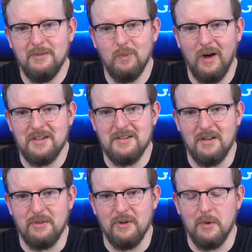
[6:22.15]
Watch
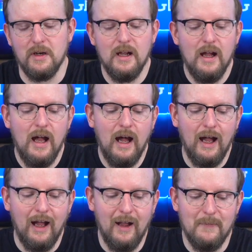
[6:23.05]
the Throne.
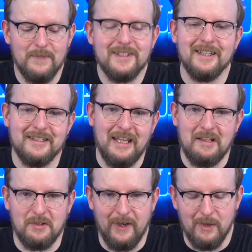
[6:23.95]
It's Take
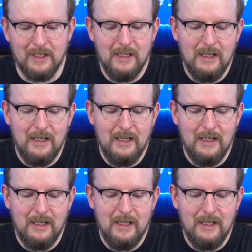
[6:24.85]
the Crown.